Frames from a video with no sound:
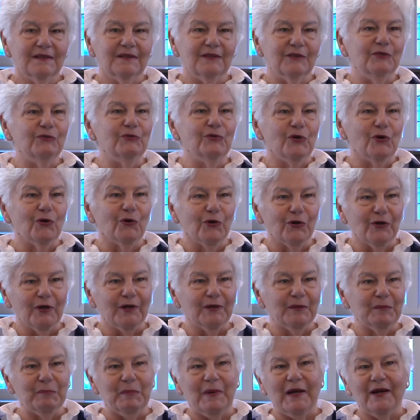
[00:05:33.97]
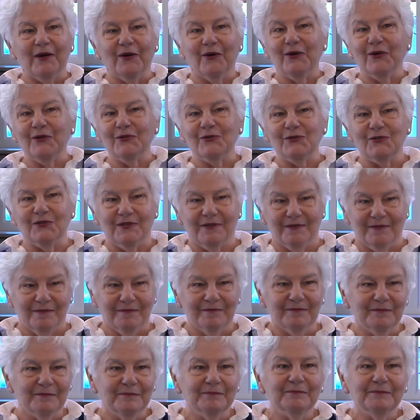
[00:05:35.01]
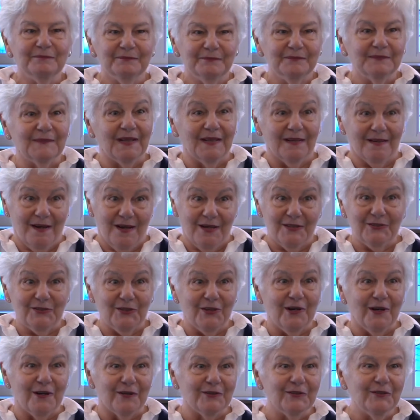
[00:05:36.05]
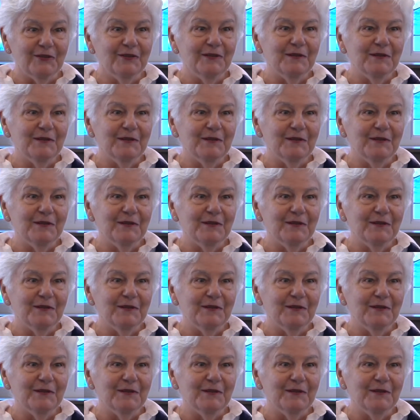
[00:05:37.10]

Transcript: New York and Paris and Oshkosh.